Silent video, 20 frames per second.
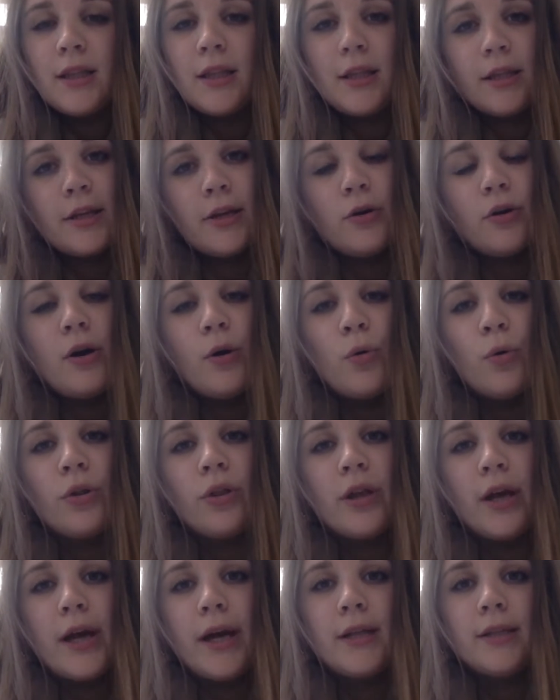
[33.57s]
the
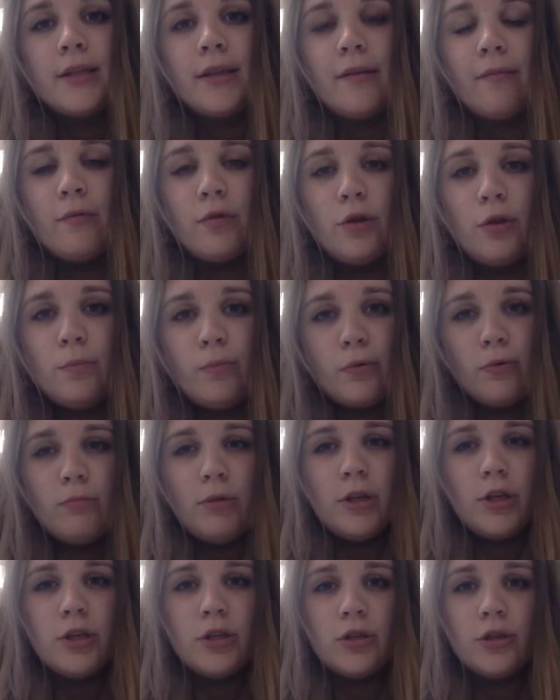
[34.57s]
author has given you
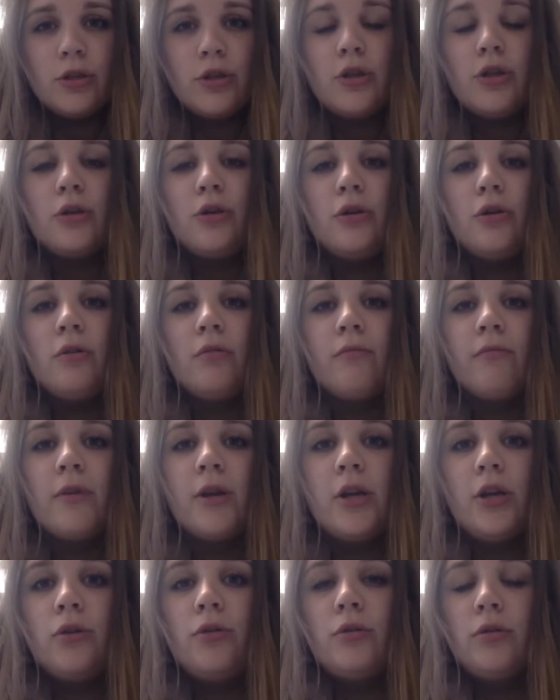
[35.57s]
permission to
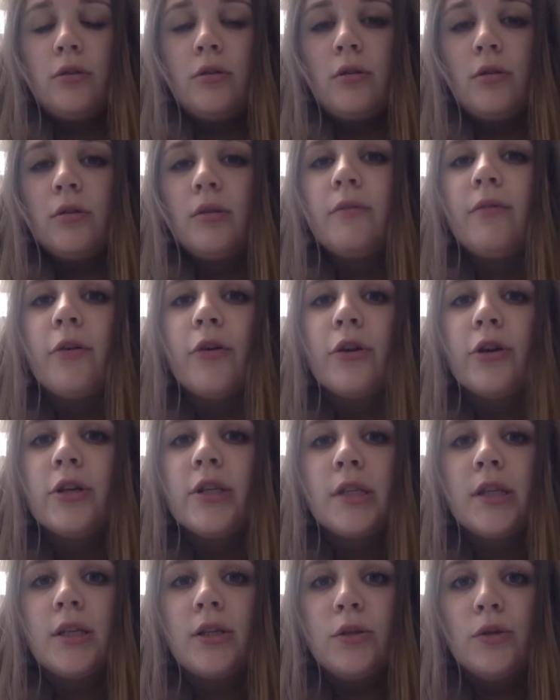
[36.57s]
reuse those
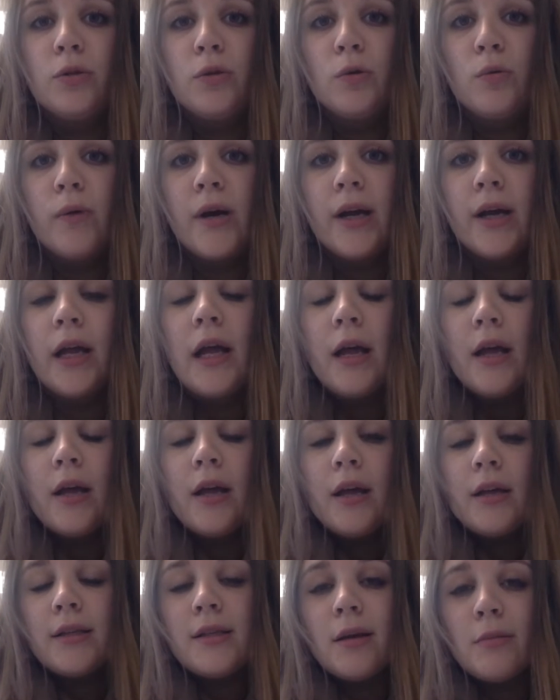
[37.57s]
photos in your way.
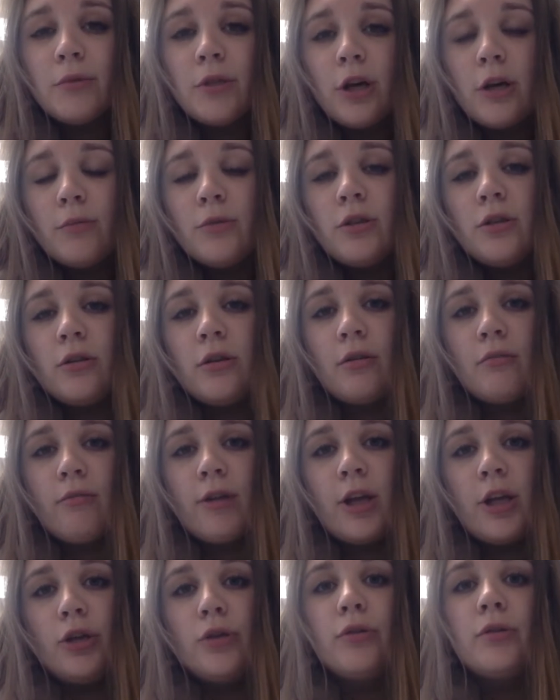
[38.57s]
Sometimes you can
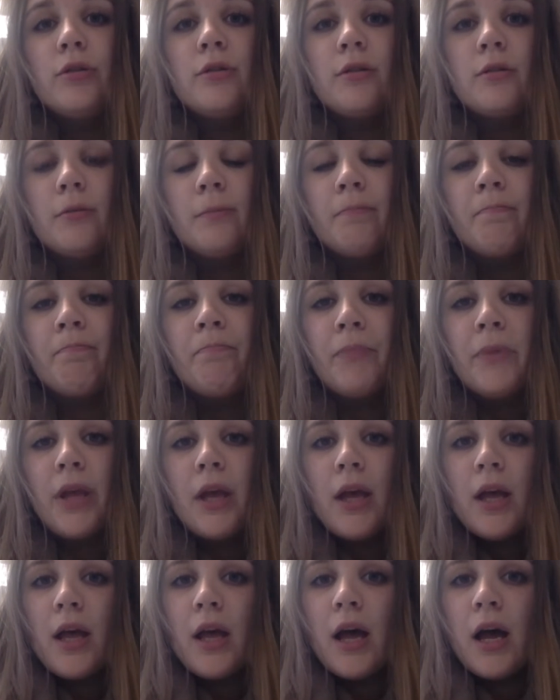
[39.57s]
reuse them
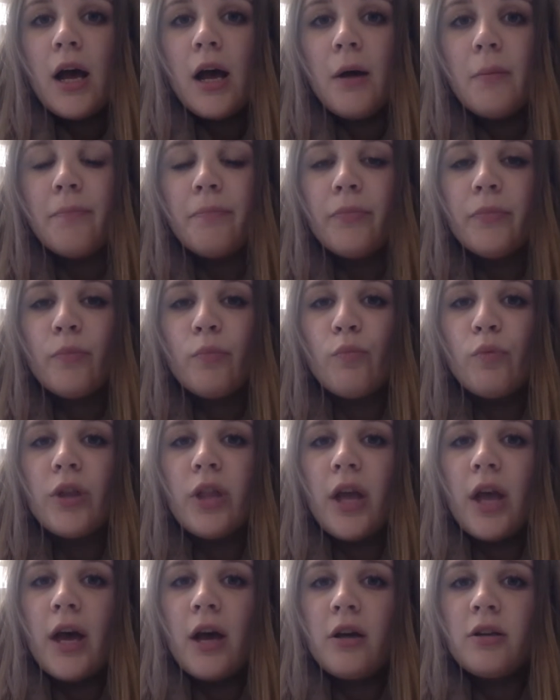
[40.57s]

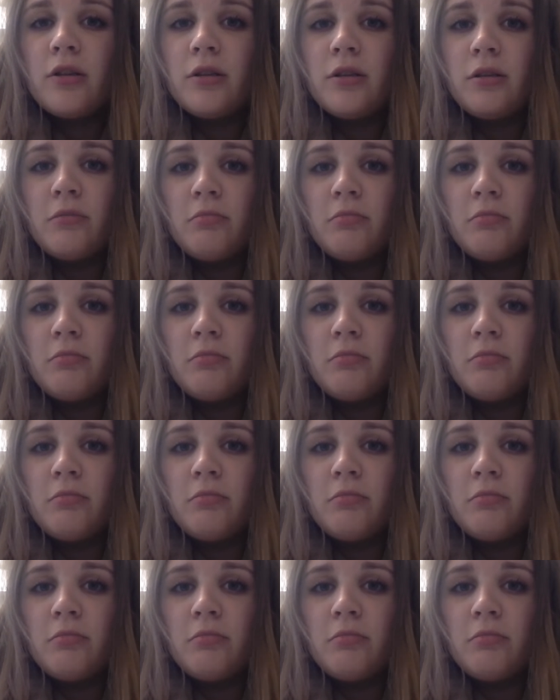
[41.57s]
without,